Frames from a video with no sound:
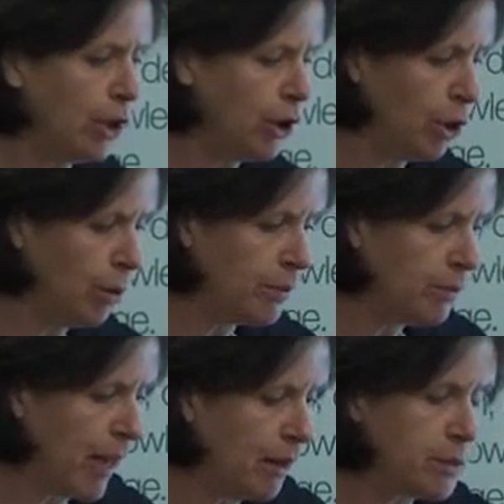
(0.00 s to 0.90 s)
Europe
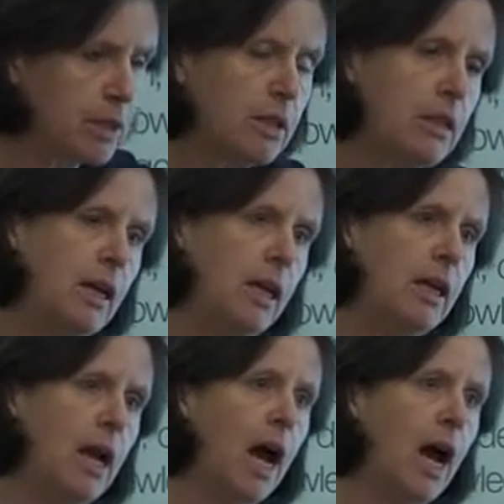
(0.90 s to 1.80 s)
developed
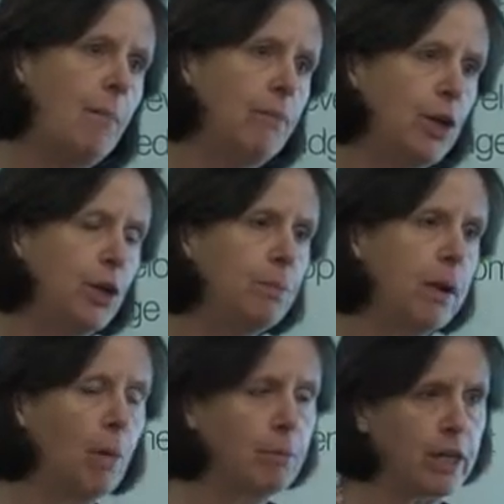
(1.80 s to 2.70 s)
the new
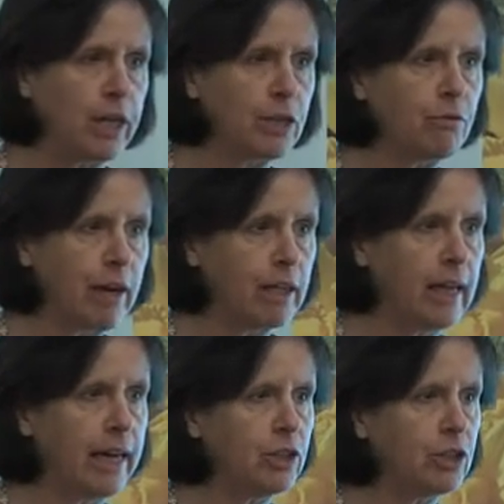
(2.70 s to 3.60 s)
plant protection
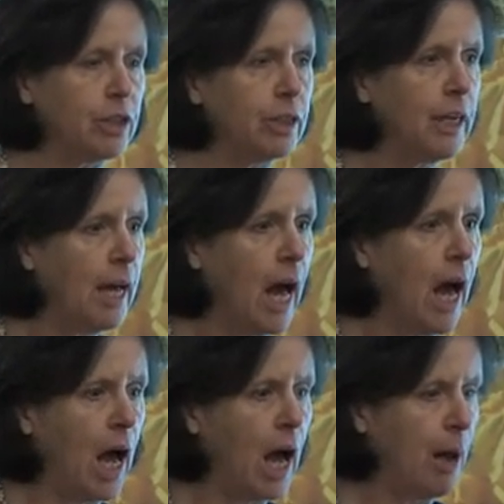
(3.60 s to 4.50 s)
regulation
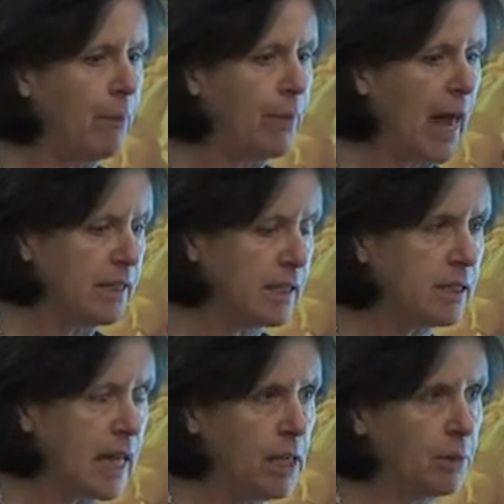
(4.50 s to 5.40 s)
and
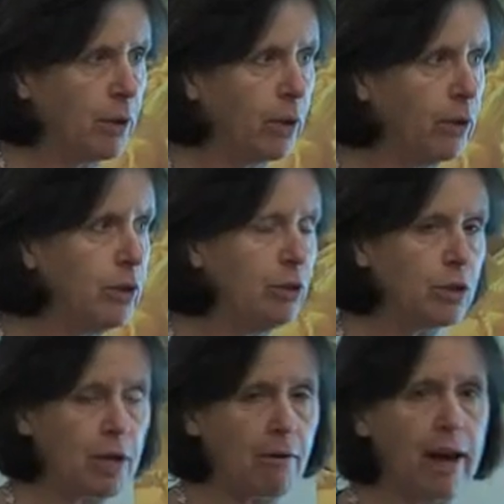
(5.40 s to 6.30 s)
sustainable use
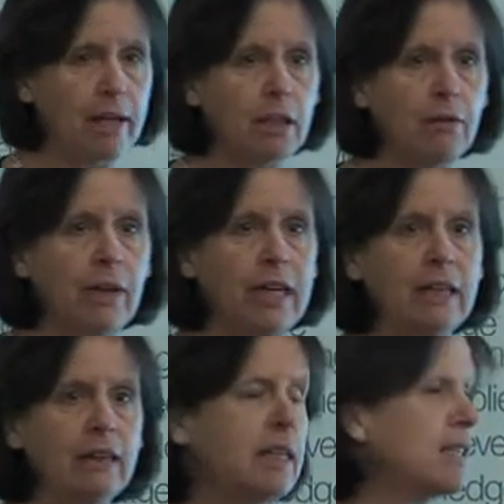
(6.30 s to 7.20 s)
directive. And
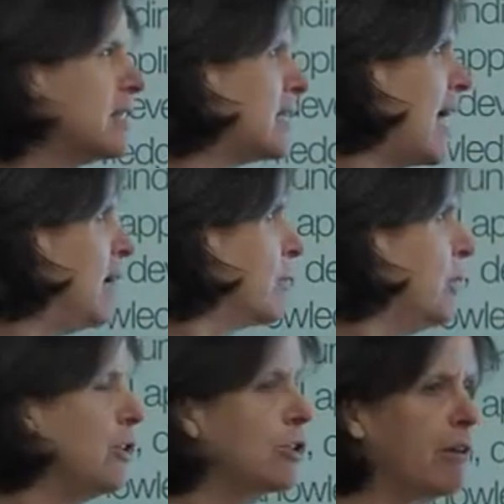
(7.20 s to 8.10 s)
in this sustainable
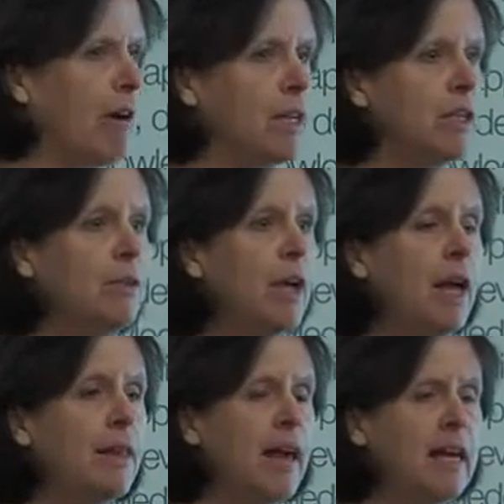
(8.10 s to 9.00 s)
use directive,
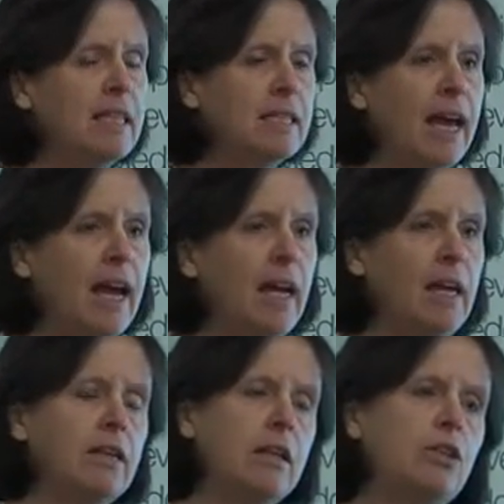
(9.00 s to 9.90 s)
they say
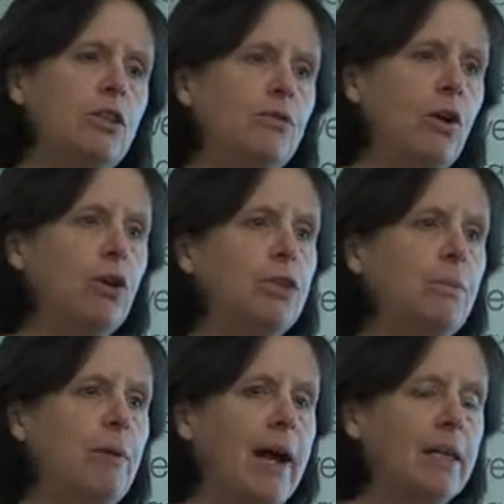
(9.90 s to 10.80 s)
that you've got to
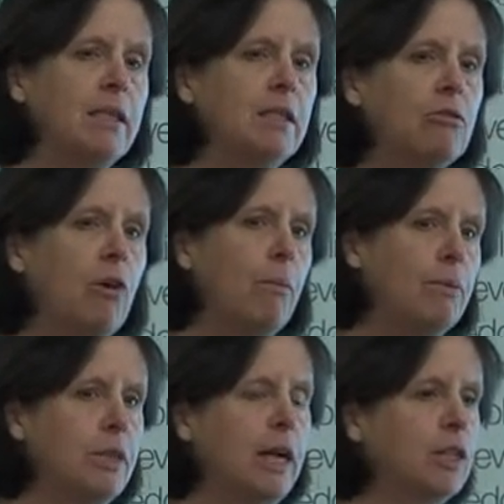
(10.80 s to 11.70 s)
practice crop
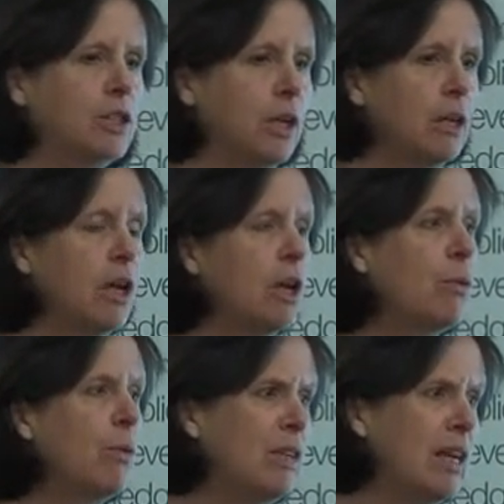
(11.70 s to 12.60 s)
protection
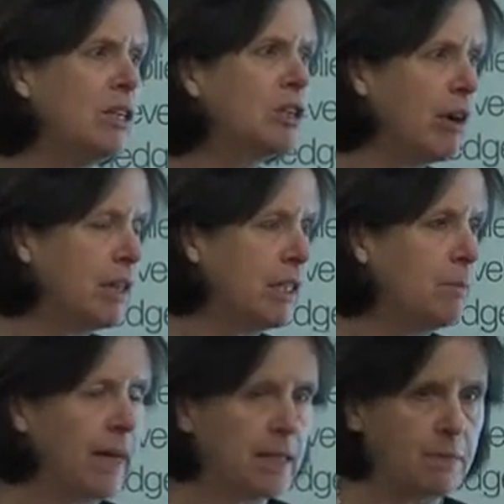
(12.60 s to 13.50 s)
with integrated
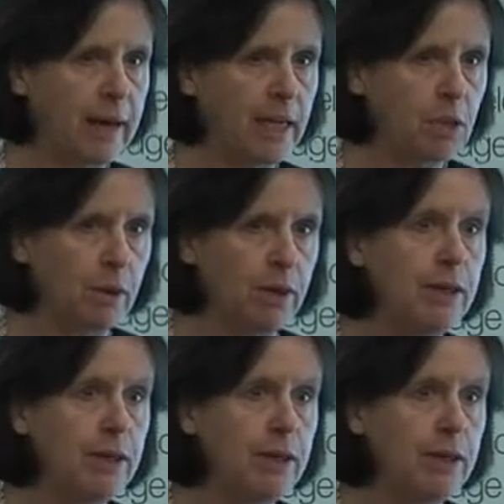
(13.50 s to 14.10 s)
pest management.